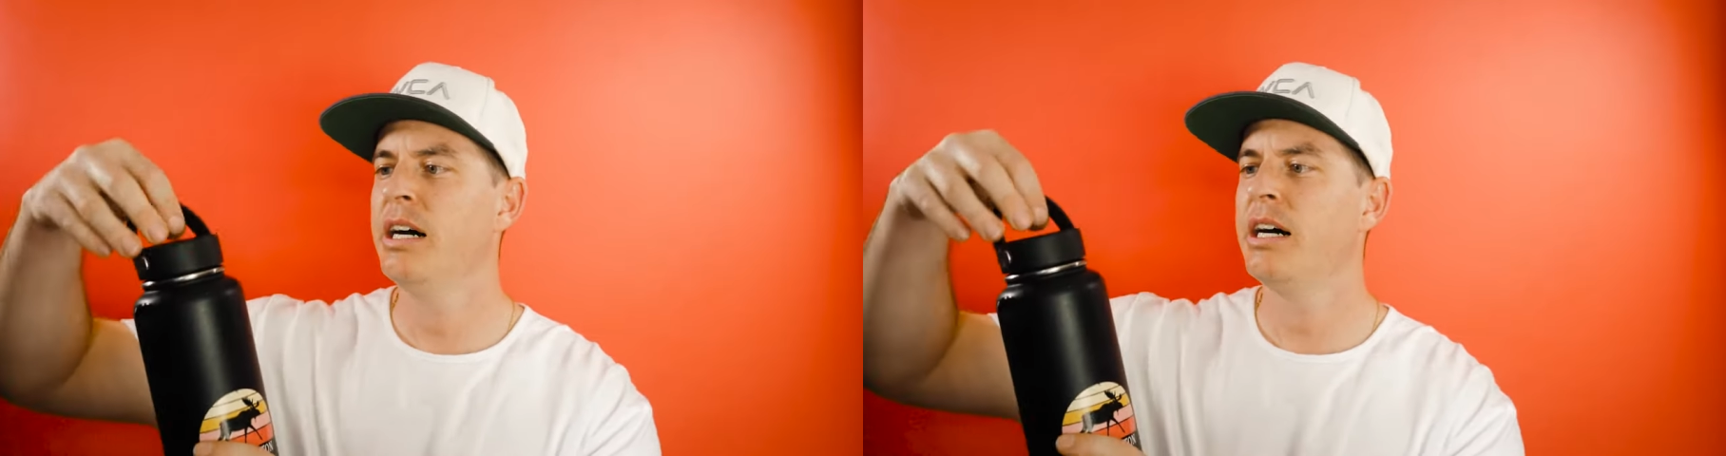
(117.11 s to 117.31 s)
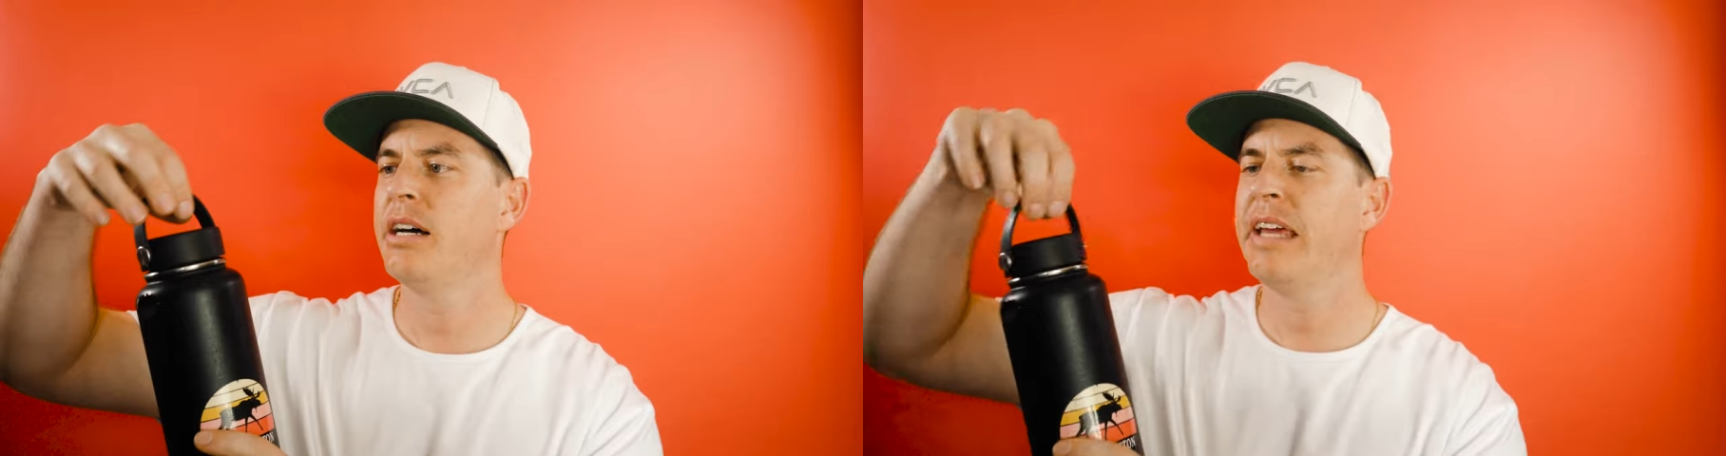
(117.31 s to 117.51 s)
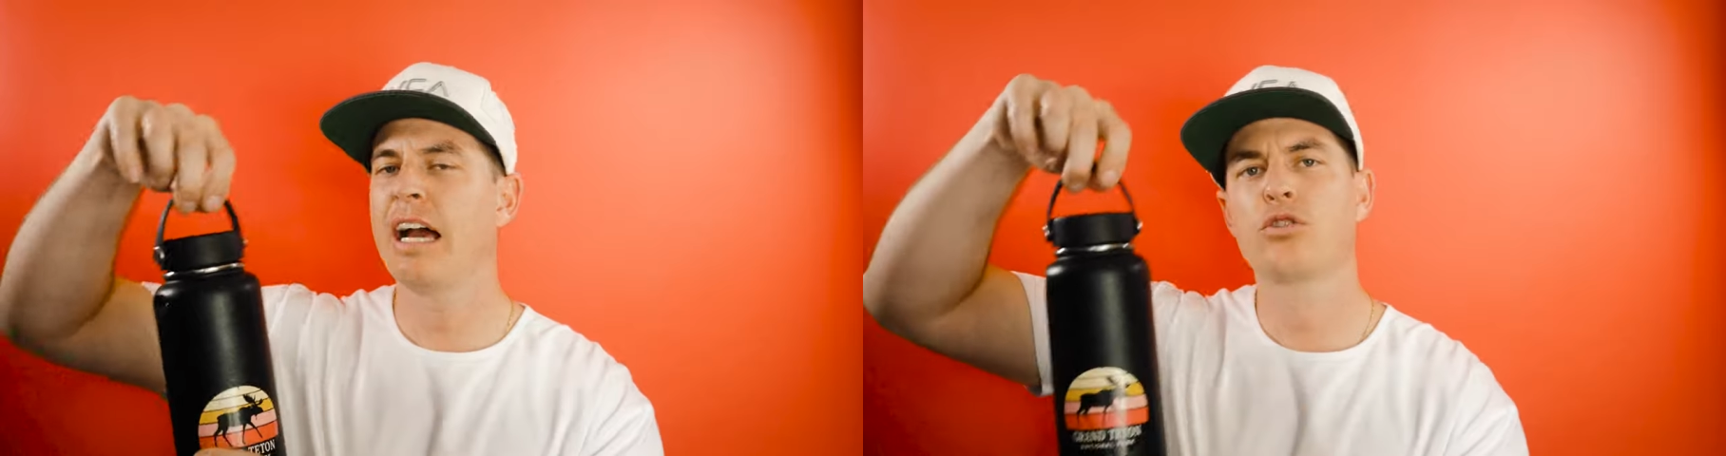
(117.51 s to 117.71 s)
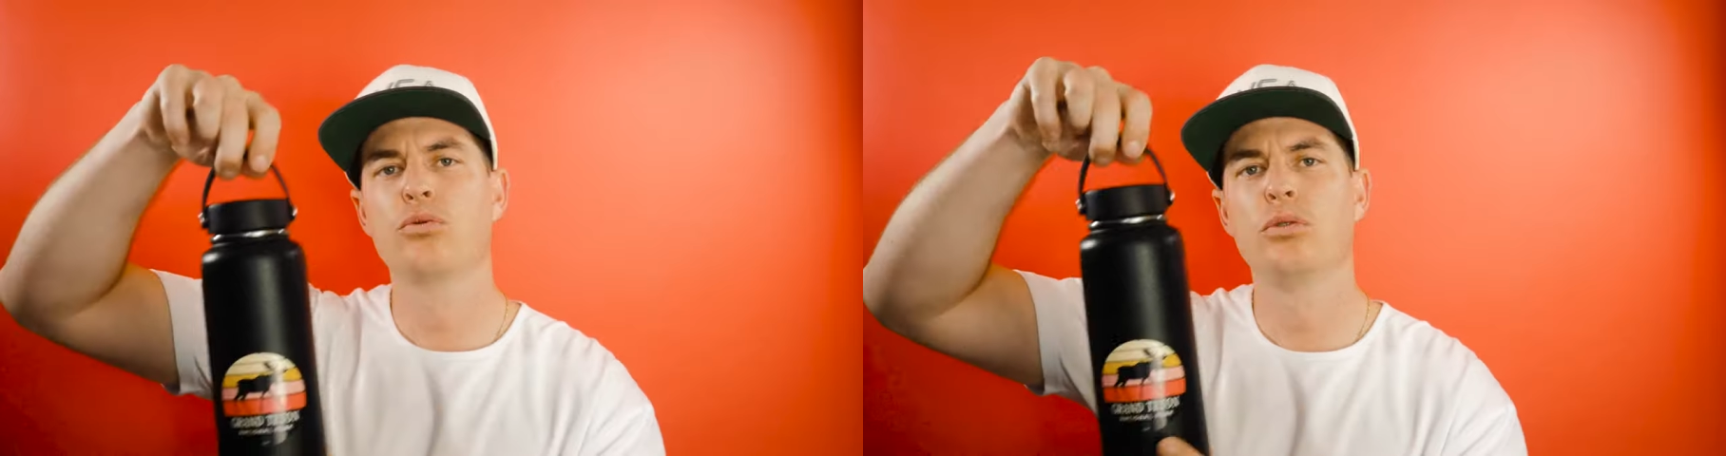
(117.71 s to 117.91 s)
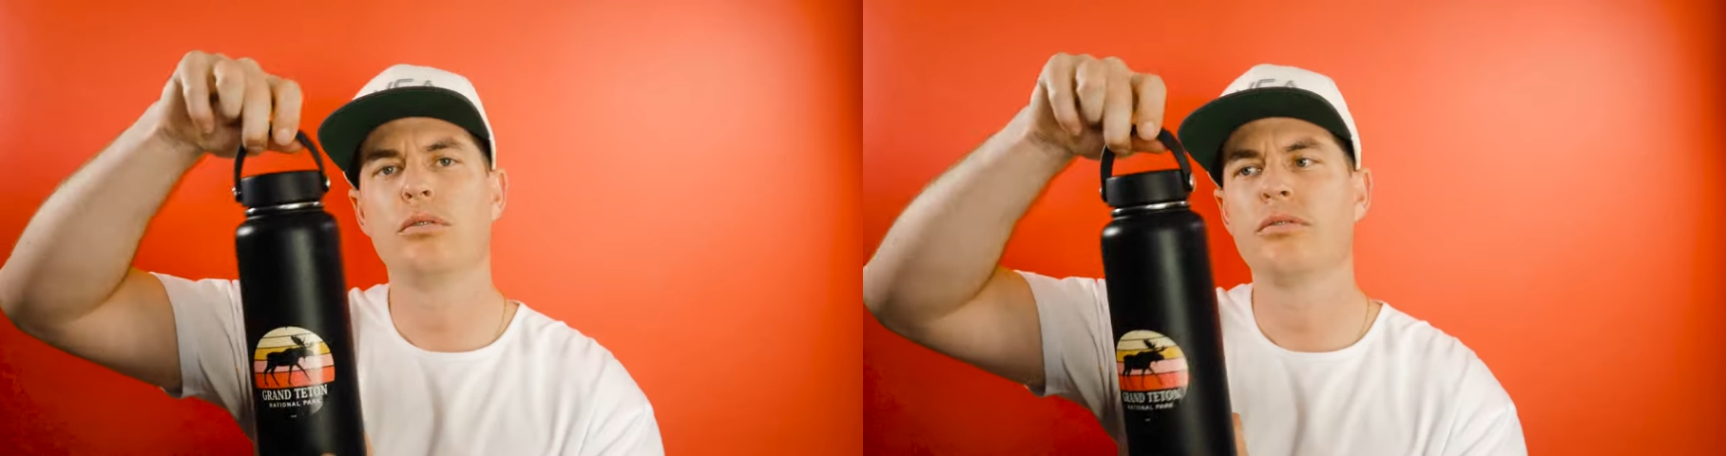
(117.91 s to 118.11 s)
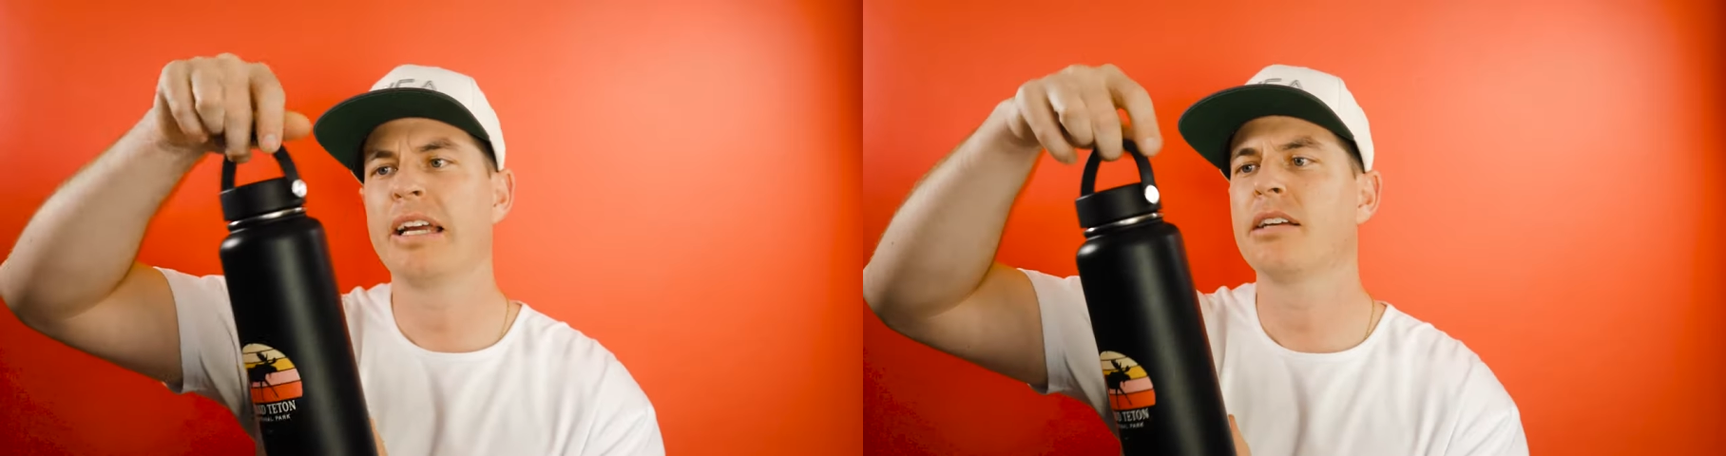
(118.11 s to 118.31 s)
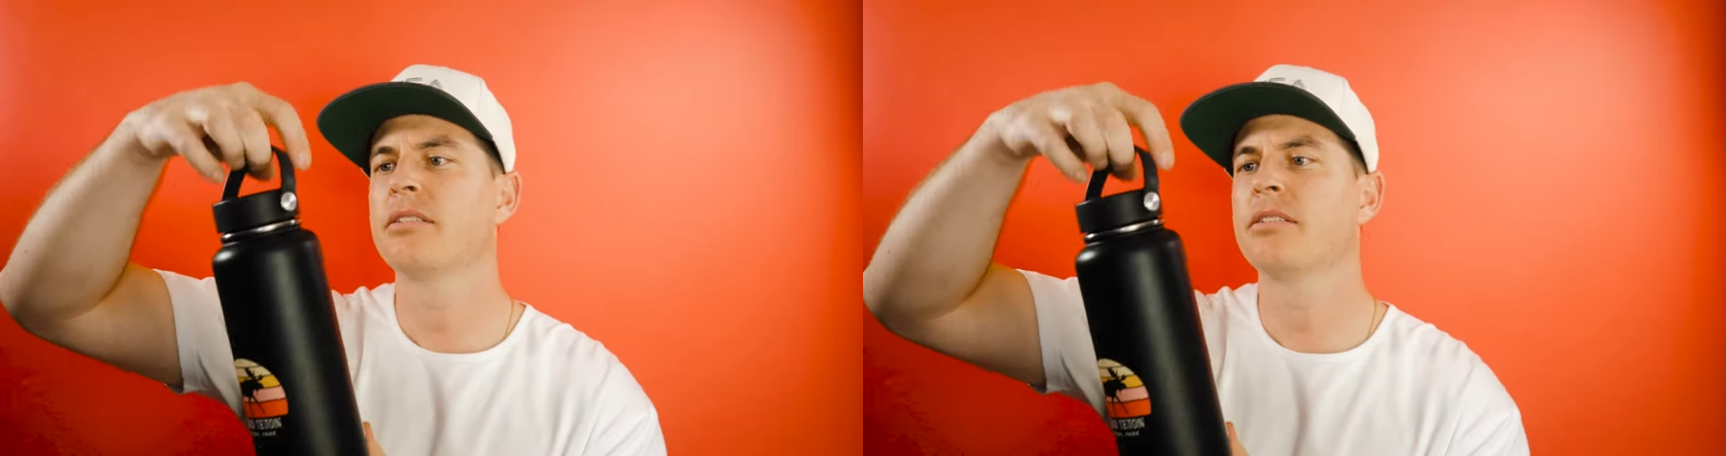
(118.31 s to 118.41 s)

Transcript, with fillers: uh, the actual like